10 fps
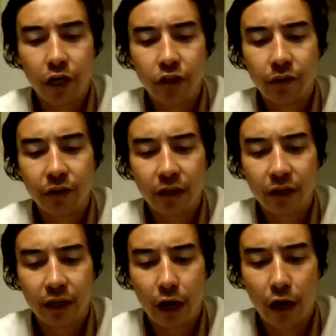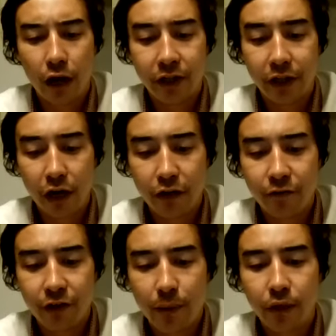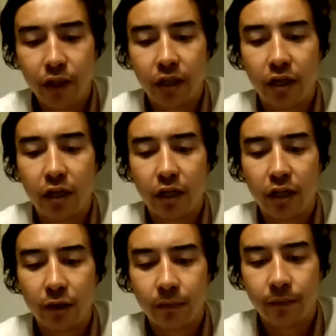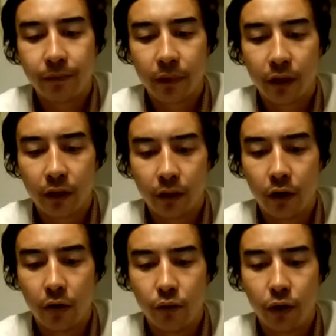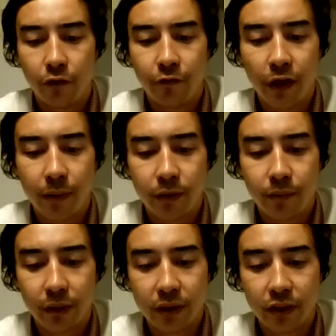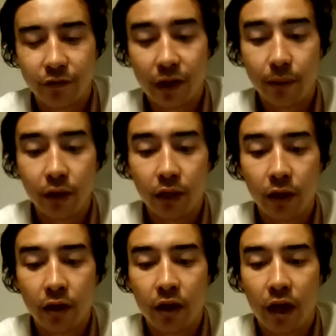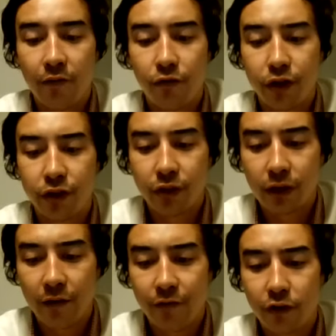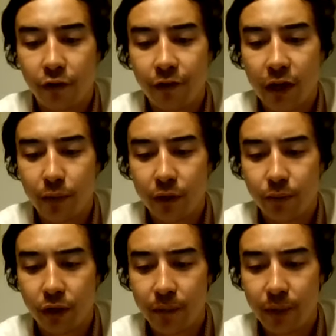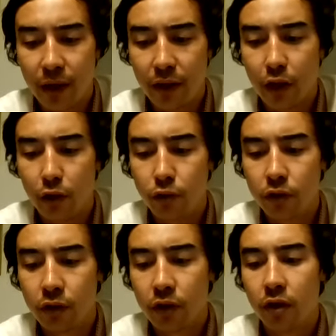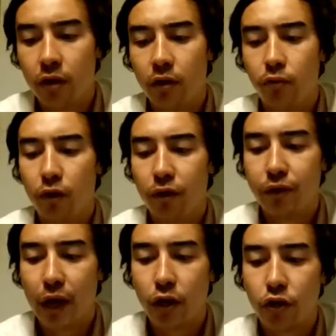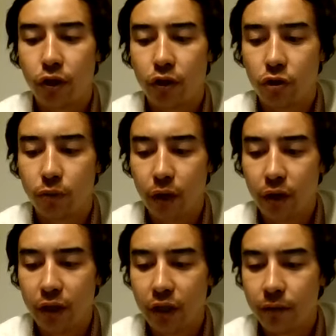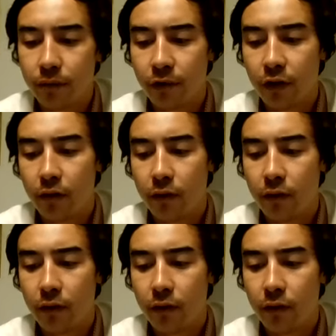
the shares of the Ad- Adani family in India, a really famous business family, have risen after the family prepaid loans worth 902 million,